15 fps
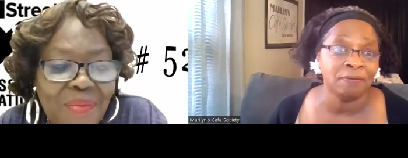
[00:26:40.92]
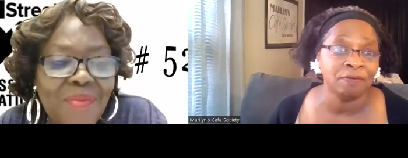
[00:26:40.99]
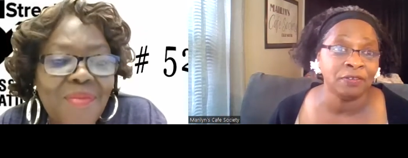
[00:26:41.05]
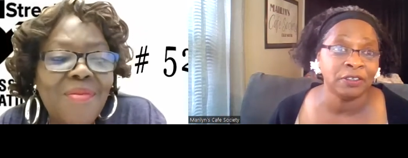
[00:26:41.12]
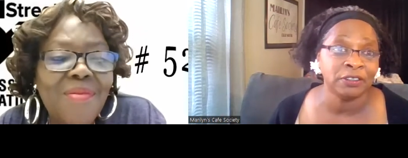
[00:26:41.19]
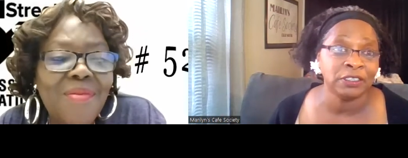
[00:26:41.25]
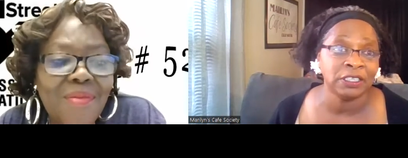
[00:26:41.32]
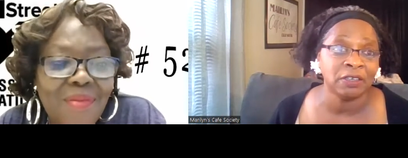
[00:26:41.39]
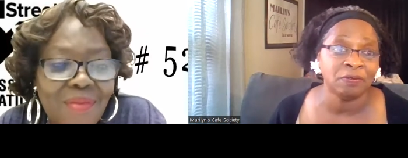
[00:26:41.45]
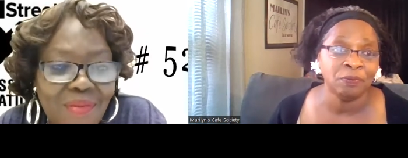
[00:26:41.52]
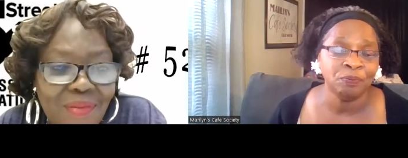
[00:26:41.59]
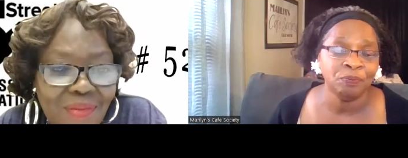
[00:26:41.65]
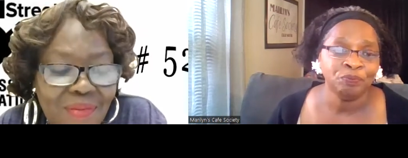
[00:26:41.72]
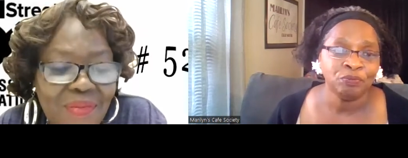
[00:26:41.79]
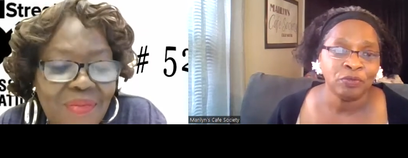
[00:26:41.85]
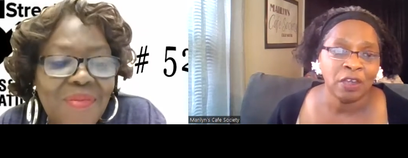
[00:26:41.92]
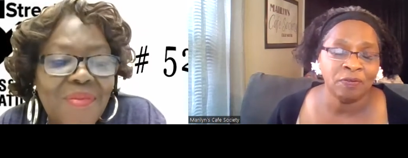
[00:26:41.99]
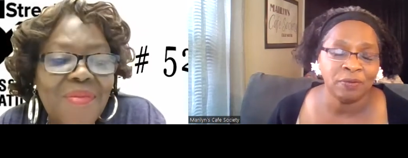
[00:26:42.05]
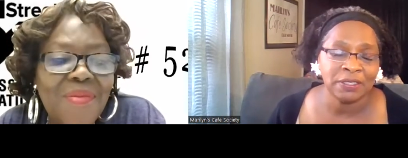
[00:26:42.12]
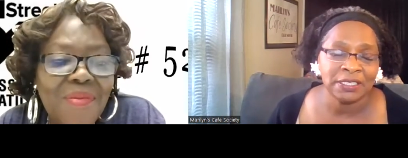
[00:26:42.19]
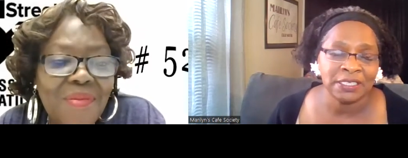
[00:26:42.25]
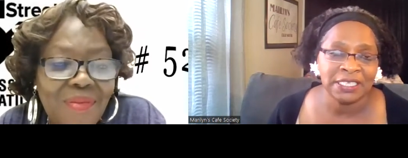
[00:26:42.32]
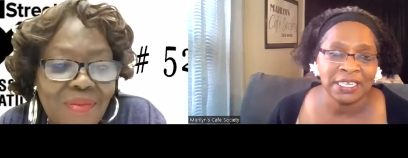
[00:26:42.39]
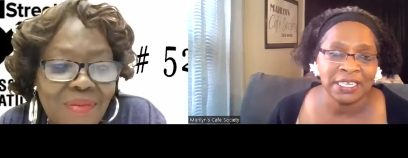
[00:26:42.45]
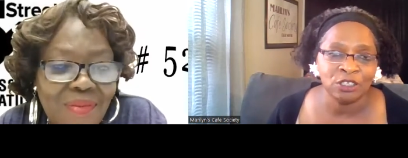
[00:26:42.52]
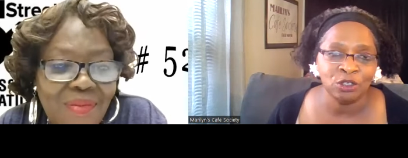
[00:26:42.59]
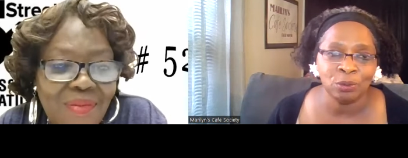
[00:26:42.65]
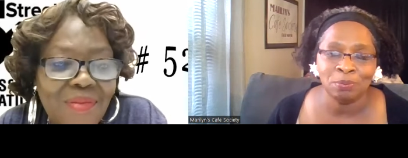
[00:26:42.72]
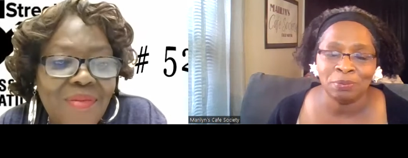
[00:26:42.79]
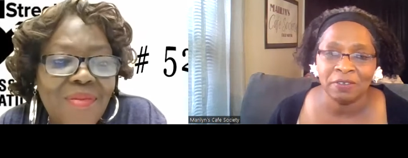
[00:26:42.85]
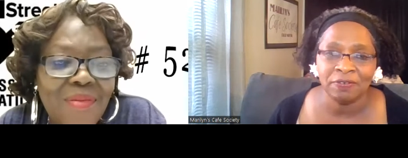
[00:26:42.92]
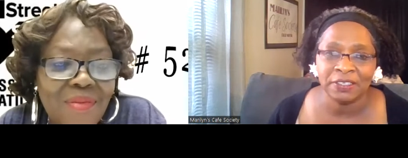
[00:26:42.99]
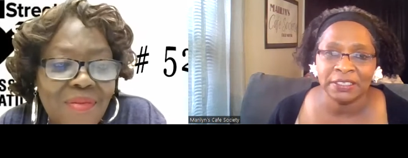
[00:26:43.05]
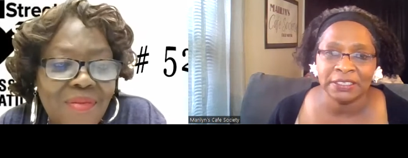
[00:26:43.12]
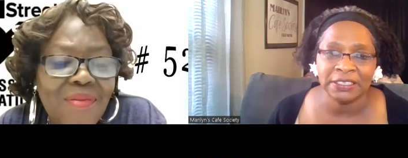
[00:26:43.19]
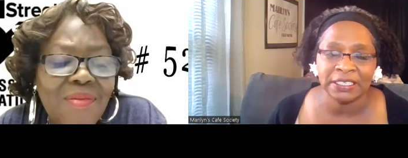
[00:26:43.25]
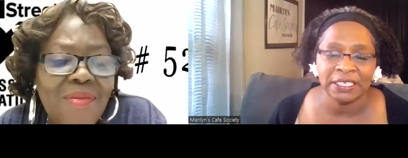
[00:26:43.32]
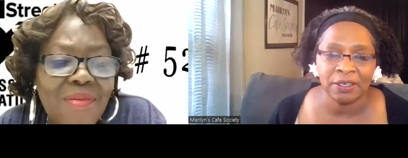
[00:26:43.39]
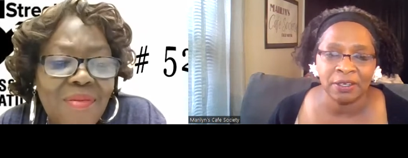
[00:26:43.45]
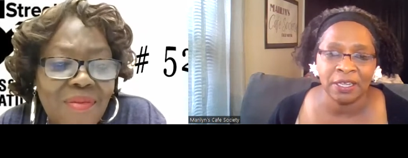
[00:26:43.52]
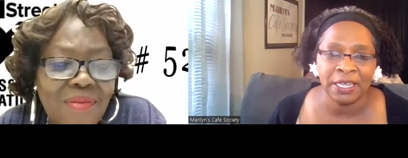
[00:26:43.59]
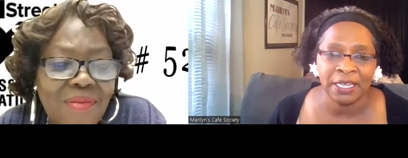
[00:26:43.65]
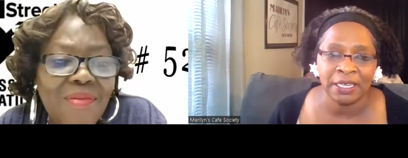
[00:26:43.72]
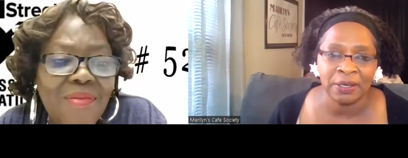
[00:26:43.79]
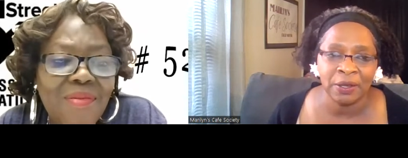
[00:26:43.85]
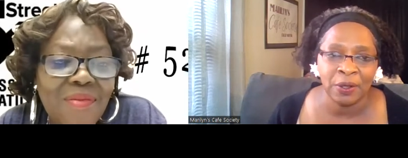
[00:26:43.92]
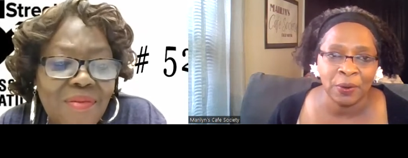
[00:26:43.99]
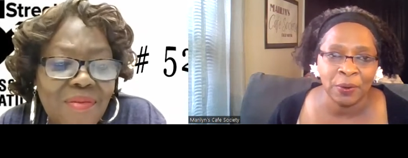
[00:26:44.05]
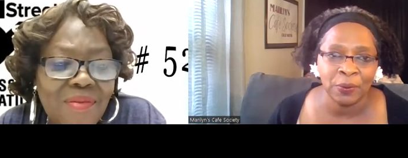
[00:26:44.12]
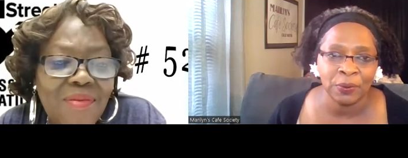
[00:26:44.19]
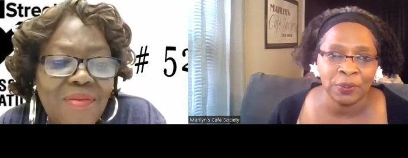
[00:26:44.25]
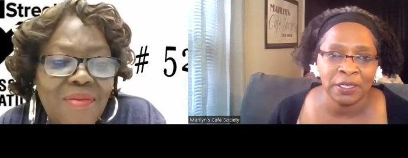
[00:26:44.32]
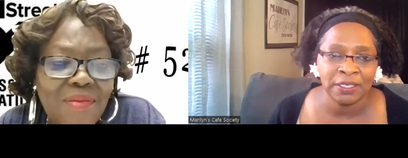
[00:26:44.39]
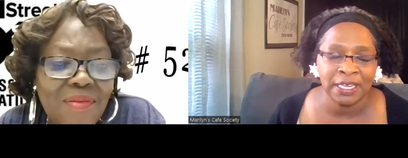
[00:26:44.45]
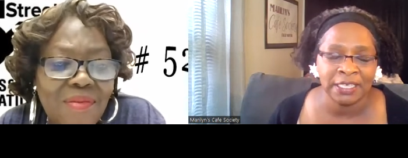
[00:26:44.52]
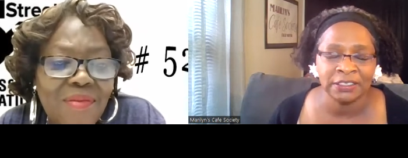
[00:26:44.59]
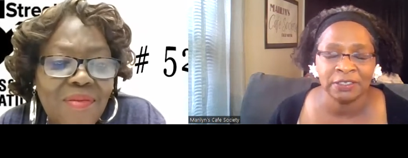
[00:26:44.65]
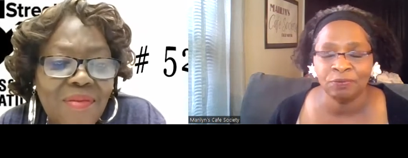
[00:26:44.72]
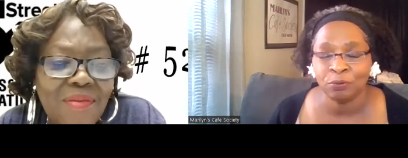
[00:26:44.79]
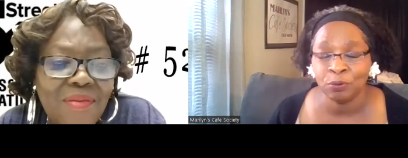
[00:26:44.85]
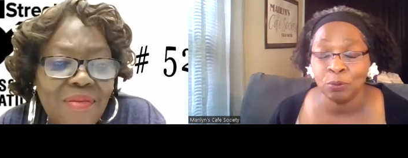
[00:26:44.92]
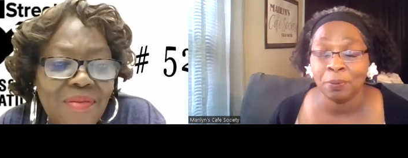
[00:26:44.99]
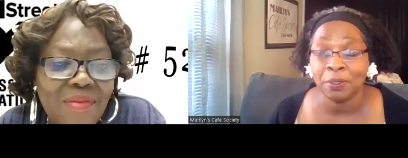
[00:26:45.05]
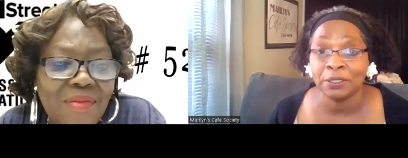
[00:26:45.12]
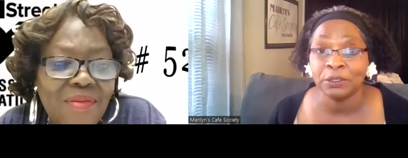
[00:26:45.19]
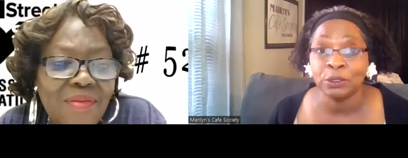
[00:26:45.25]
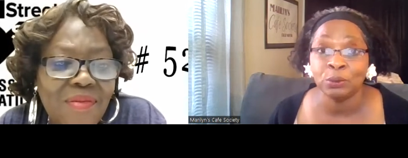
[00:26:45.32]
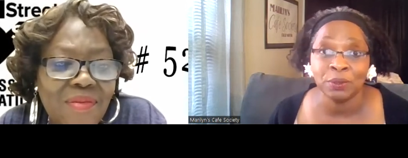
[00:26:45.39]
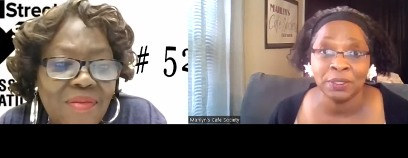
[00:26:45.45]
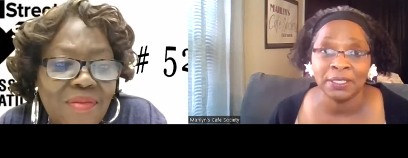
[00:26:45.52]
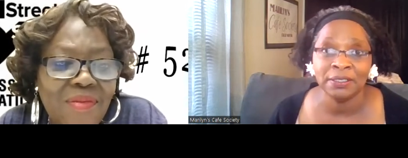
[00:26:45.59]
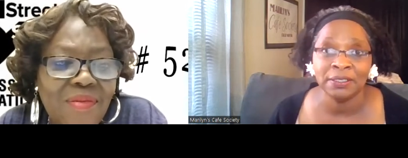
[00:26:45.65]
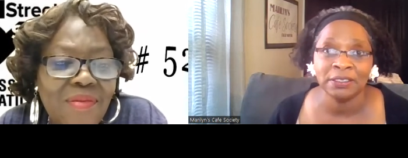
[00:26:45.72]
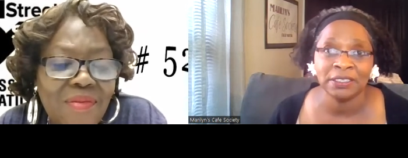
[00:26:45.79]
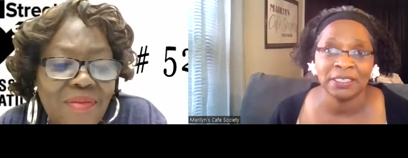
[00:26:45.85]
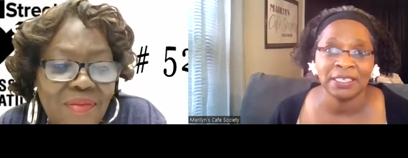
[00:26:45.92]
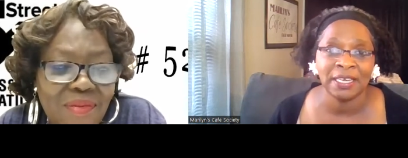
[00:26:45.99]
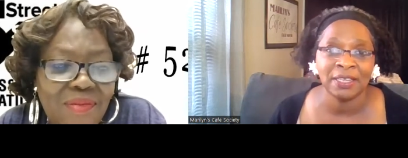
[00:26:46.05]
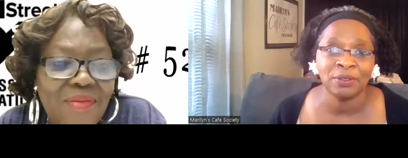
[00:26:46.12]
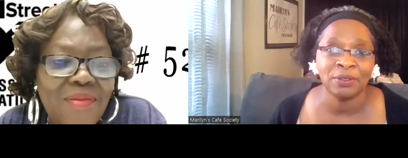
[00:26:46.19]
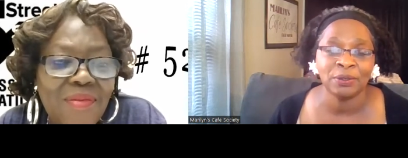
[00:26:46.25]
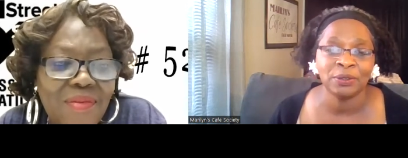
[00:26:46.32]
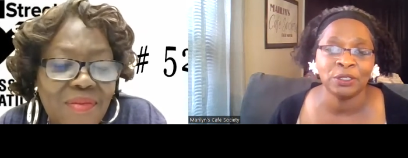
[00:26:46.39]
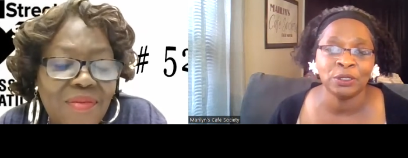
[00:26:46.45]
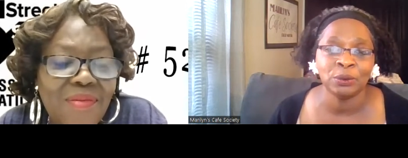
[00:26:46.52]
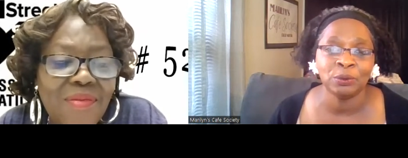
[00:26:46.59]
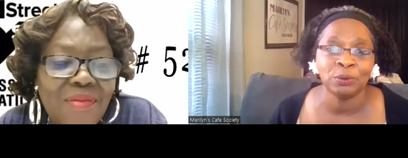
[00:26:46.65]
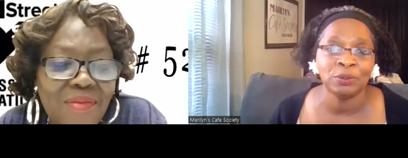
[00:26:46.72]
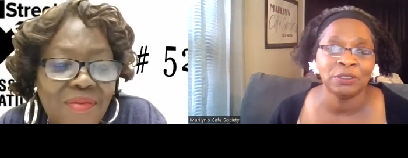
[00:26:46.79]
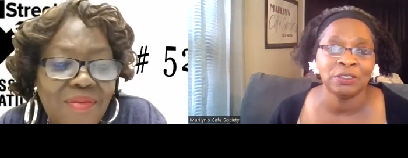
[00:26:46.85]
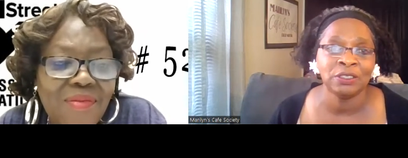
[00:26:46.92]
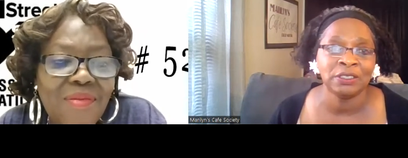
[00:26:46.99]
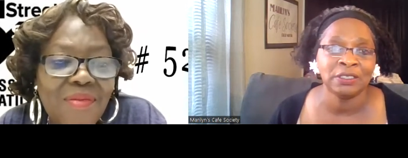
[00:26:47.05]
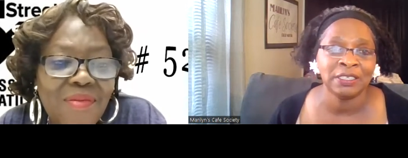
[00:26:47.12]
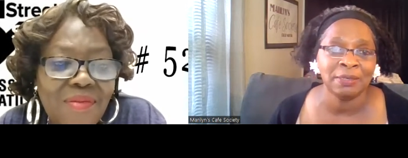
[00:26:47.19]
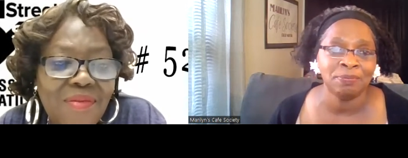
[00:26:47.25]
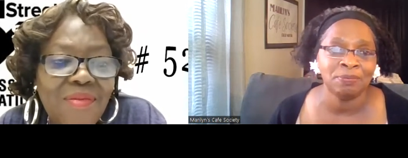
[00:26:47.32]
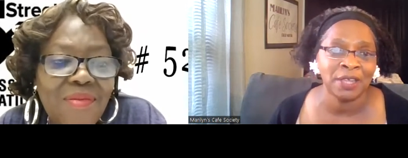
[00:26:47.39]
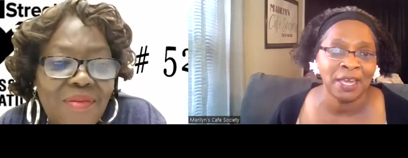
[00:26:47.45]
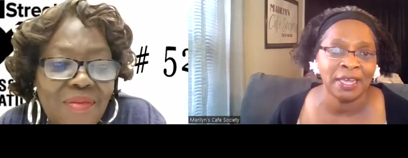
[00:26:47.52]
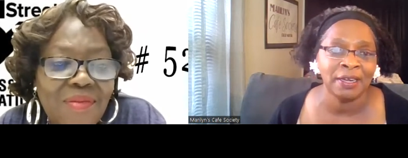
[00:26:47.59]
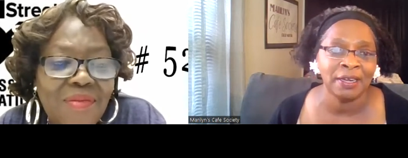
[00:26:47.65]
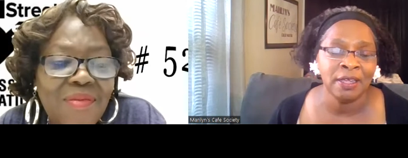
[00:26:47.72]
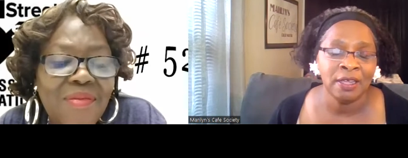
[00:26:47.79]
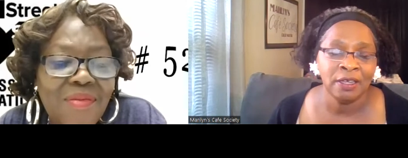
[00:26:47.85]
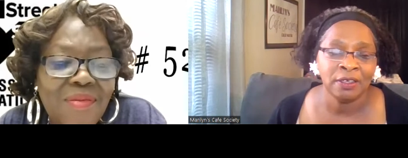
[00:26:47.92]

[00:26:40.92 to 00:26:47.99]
Speaker 1: efforts of, of what Sandra Bivens and, and her collective group are doing together to, to keep that